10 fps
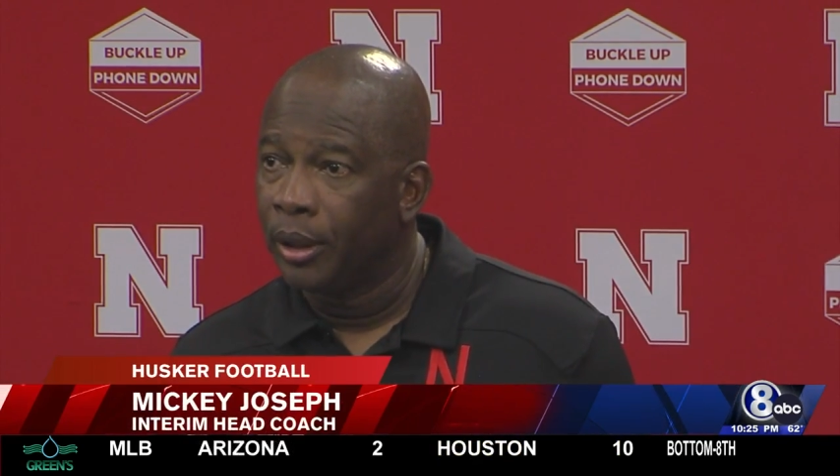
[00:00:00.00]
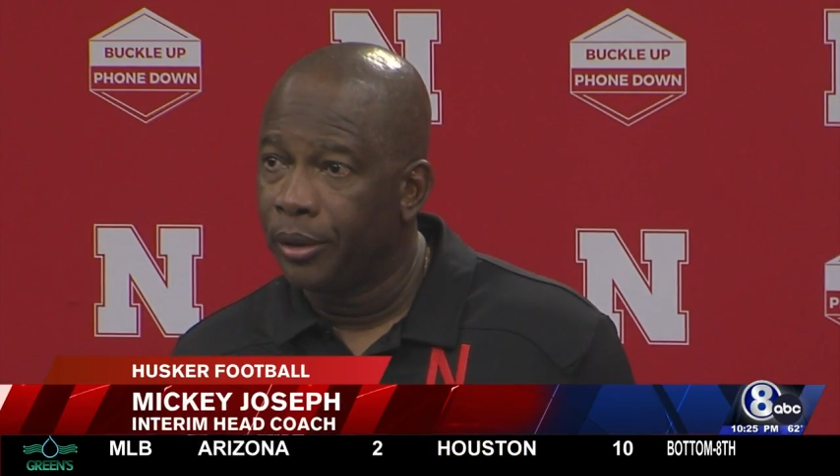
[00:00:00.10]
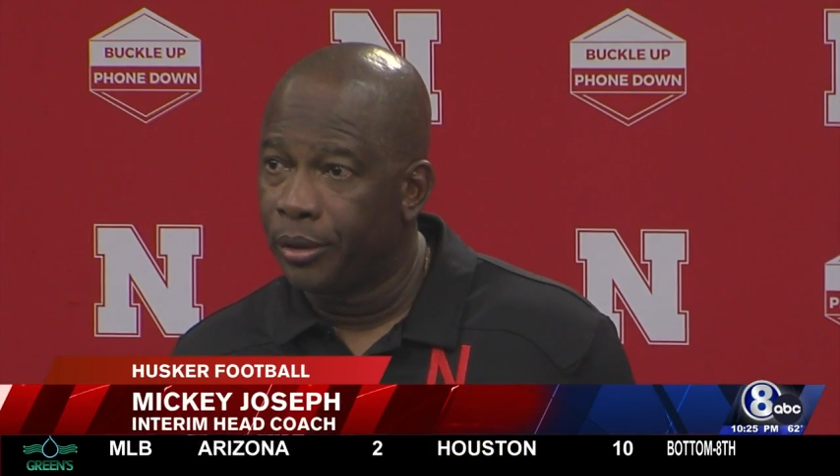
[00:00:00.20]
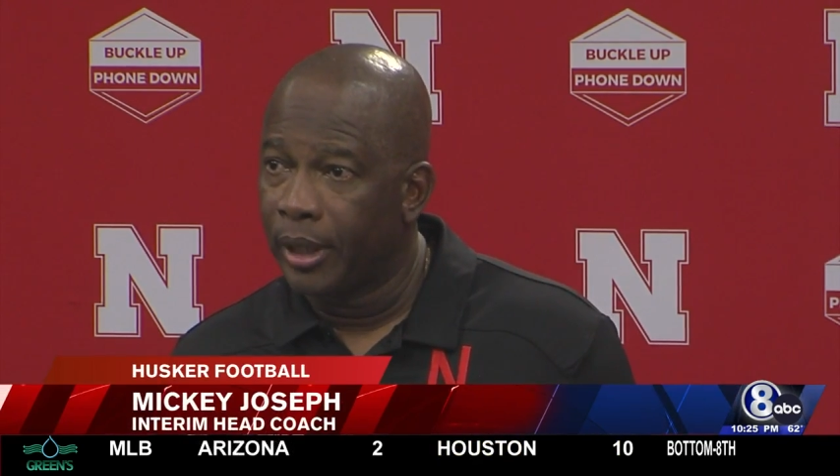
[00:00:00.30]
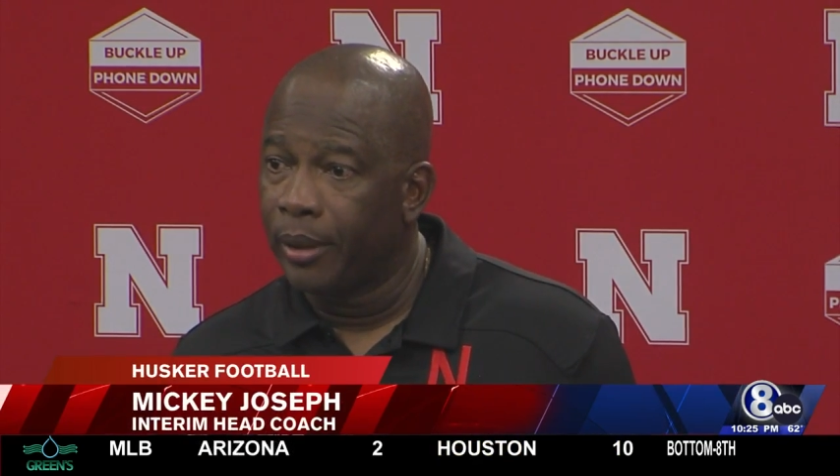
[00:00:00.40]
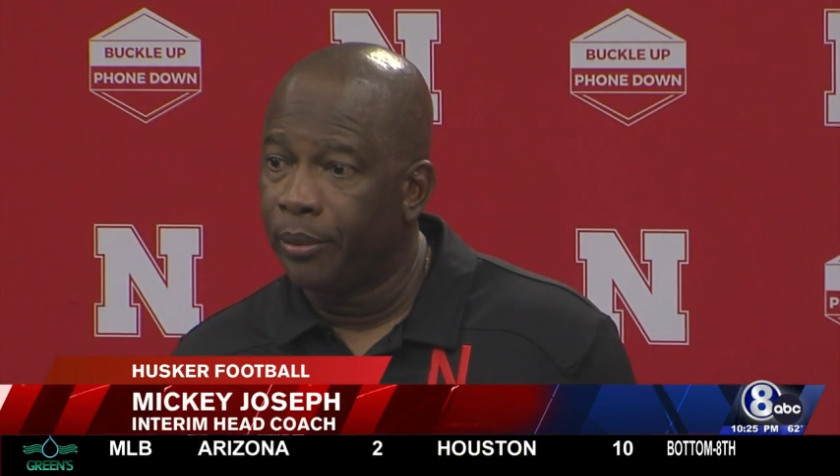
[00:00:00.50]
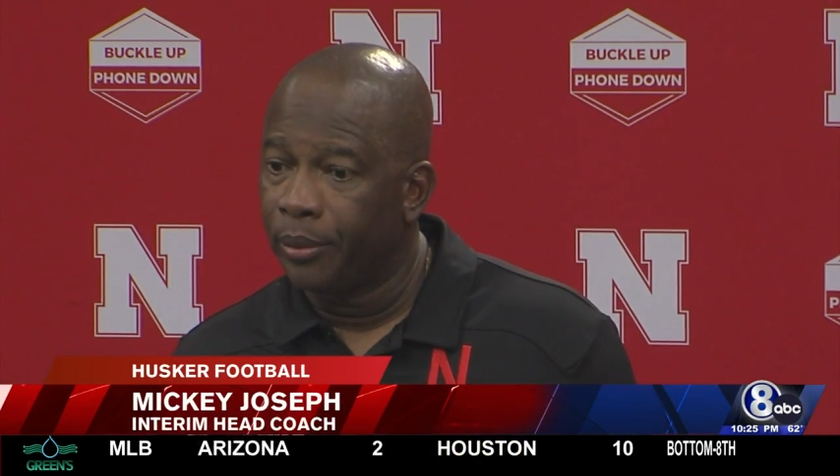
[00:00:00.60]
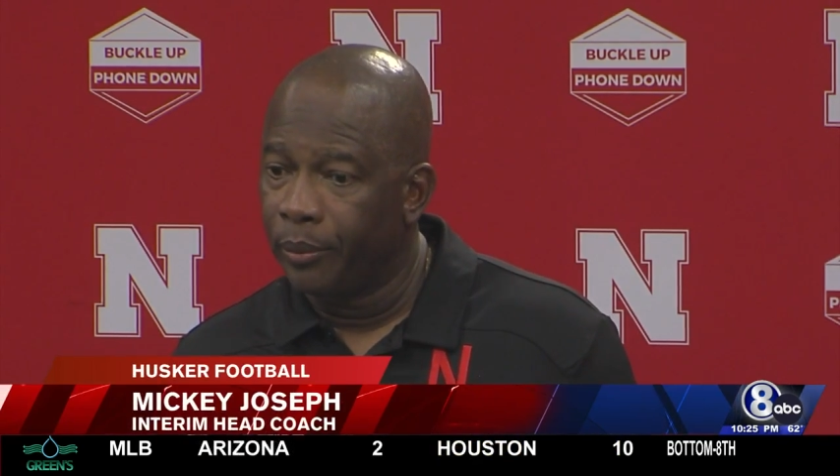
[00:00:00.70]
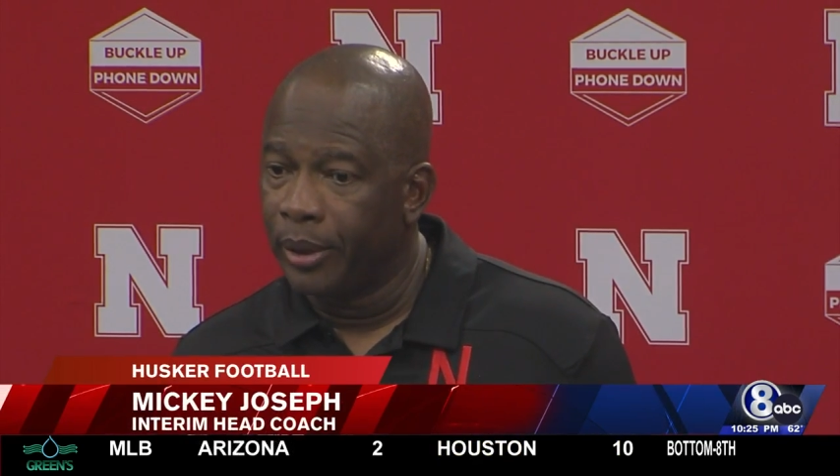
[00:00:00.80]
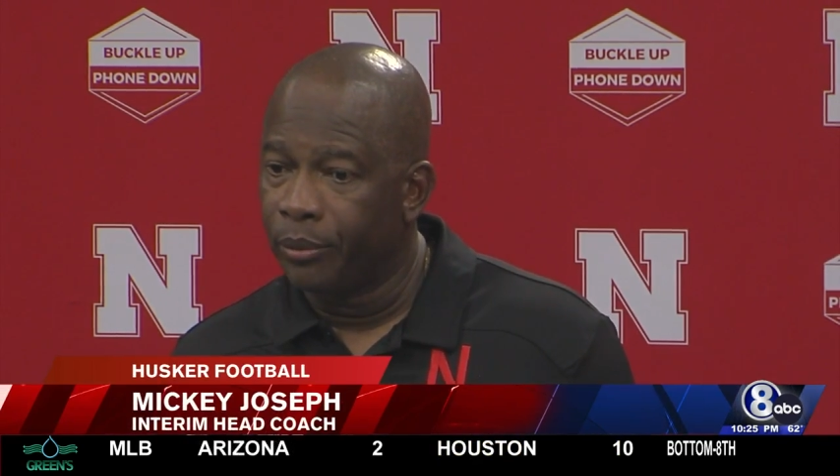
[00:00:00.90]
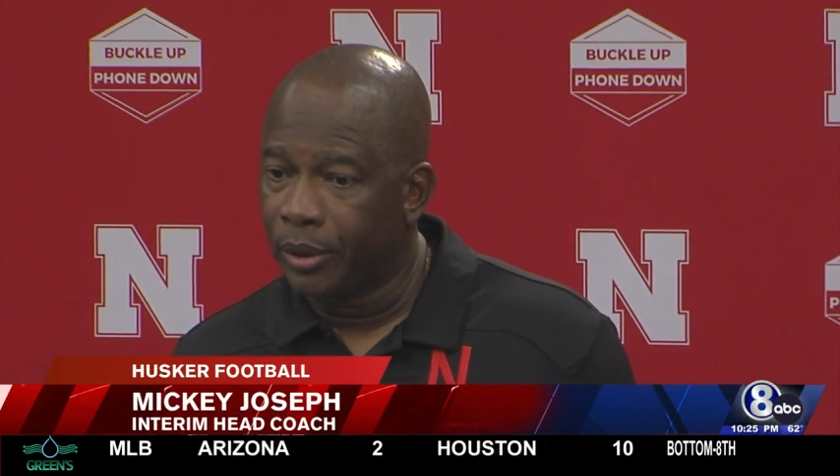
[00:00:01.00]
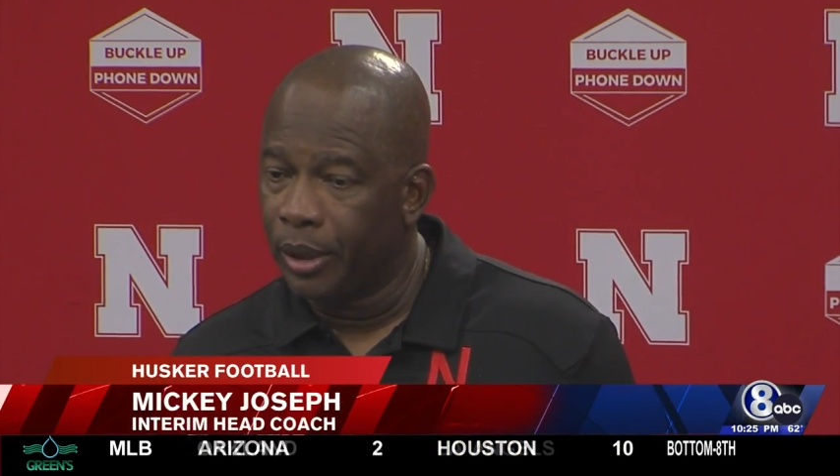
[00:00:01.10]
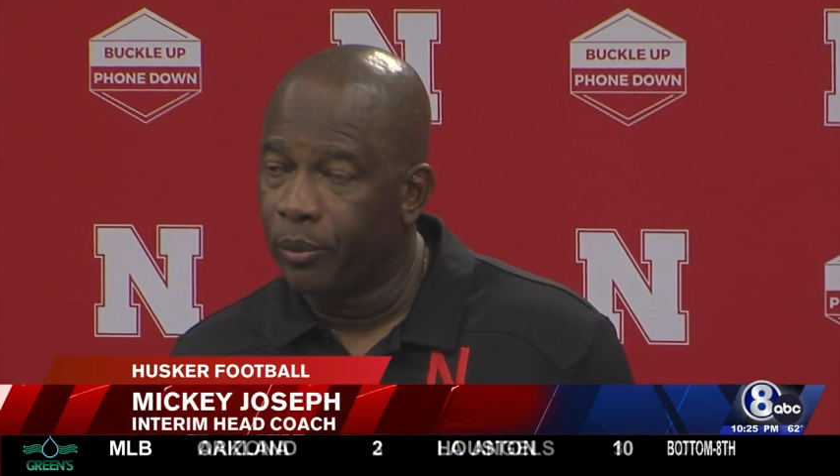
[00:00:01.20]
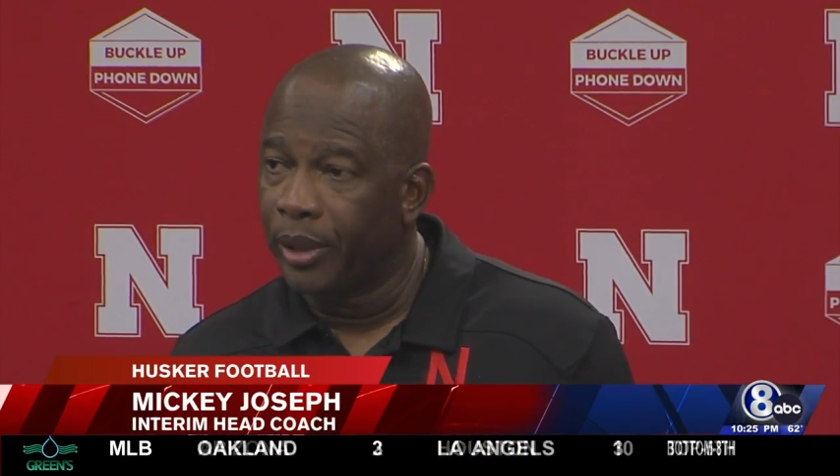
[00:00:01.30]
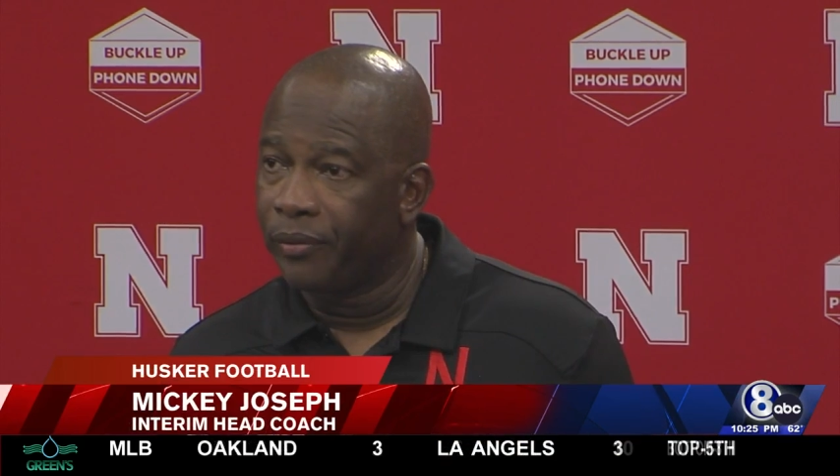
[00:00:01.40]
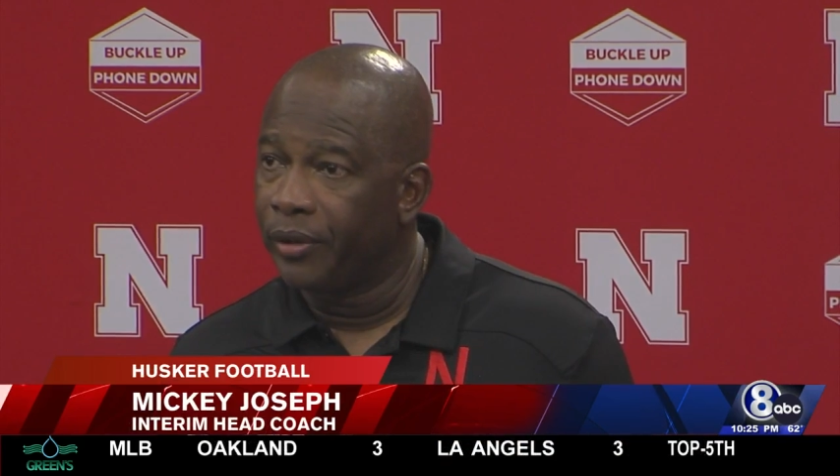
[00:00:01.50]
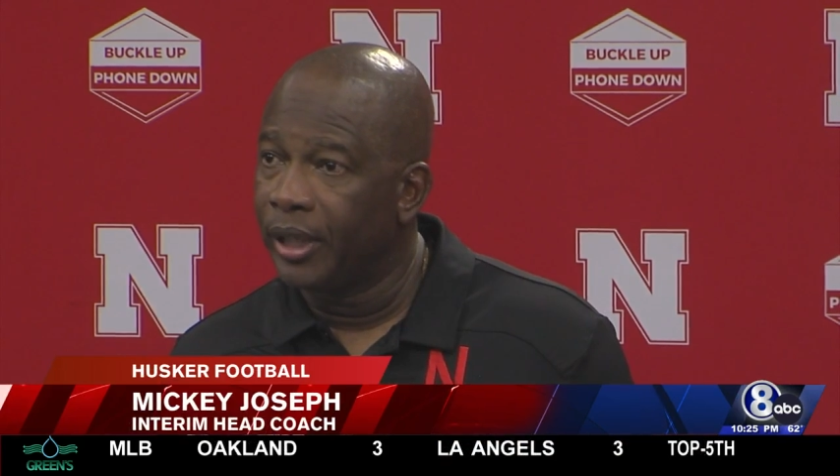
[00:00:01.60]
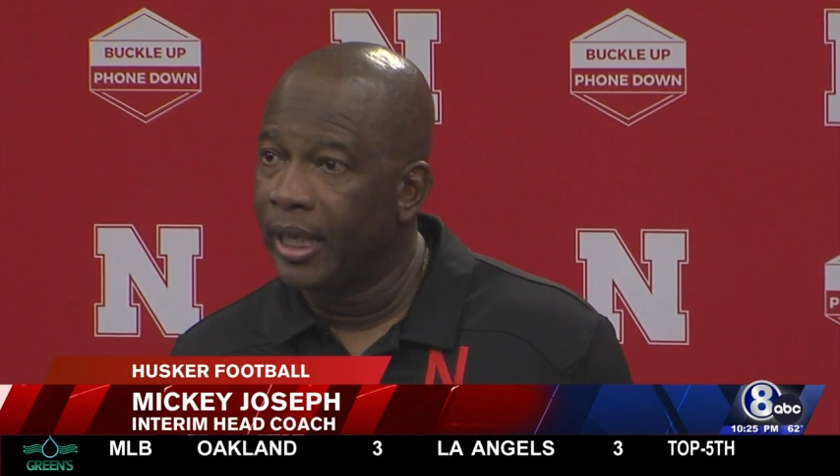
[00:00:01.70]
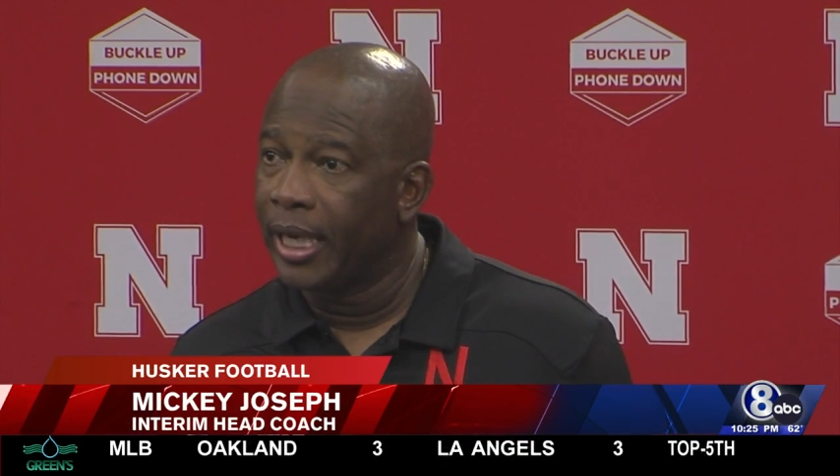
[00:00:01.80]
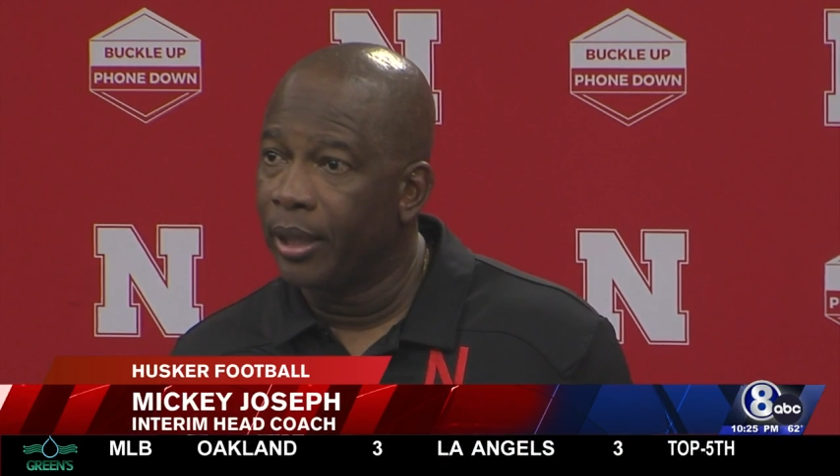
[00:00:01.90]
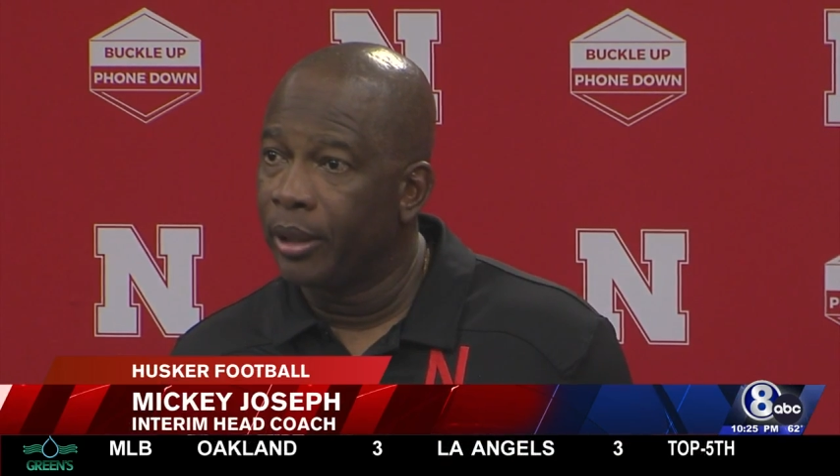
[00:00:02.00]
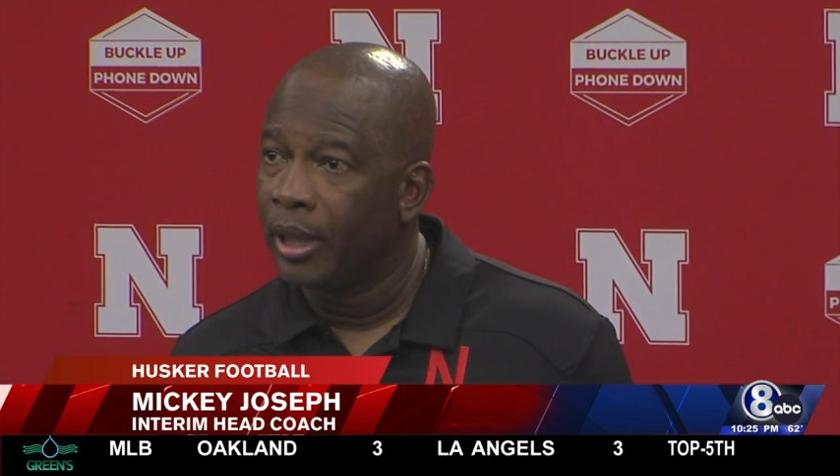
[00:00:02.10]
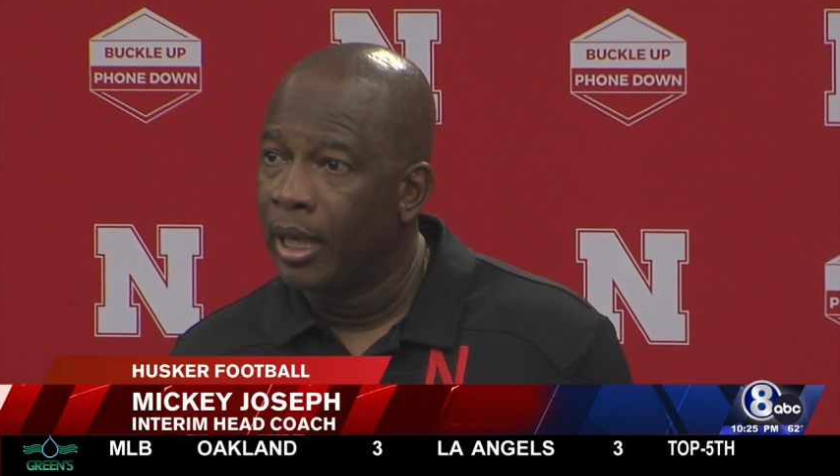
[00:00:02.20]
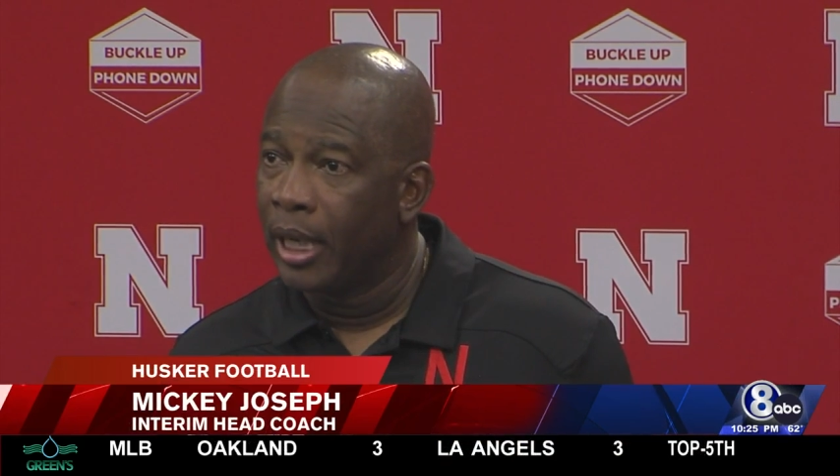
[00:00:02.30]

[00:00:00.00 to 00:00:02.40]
And today, we was getting ready for Indiana,